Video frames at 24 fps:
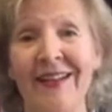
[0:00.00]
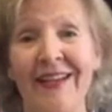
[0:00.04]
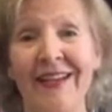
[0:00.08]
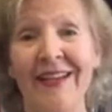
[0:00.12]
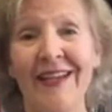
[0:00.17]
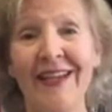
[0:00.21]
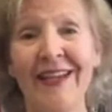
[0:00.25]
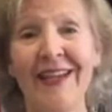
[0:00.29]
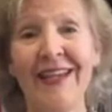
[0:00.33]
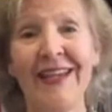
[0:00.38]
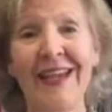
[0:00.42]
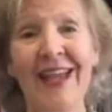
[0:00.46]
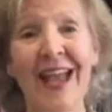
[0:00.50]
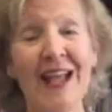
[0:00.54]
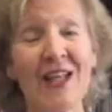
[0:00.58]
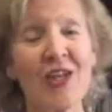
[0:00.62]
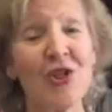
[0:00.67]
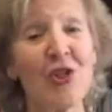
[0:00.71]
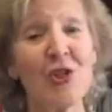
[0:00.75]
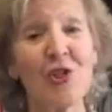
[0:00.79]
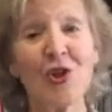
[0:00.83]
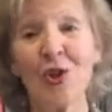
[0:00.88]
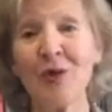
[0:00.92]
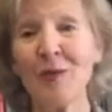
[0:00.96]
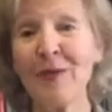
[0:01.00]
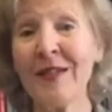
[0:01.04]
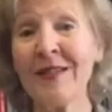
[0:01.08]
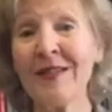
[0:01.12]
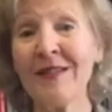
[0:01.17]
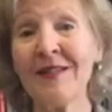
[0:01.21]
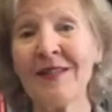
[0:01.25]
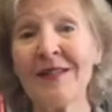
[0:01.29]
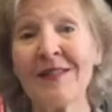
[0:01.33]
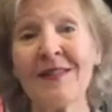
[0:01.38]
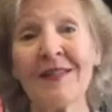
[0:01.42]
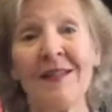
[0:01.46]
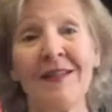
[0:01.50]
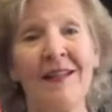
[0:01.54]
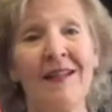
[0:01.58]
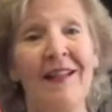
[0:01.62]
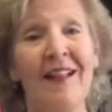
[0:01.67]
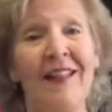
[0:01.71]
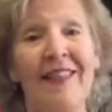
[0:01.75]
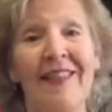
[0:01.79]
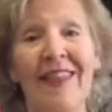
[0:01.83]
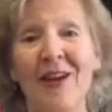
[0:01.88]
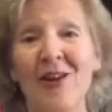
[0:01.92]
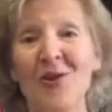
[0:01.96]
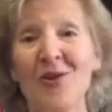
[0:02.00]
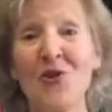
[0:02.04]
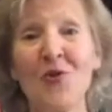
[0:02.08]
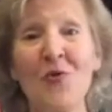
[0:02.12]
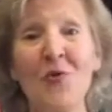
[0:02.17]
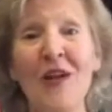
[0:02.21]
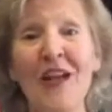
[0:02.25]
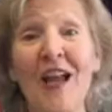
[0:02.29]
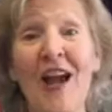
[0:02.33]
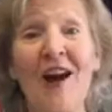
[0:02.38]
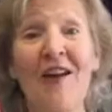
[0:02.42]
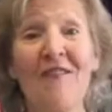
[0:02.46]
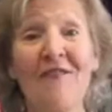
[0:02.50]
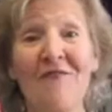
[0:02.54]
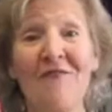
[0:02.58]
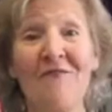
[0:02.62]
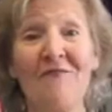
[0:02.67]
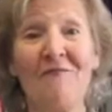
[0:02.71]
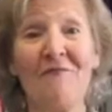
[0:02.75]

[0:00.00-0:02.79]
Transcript: He has sermons. They're doing a,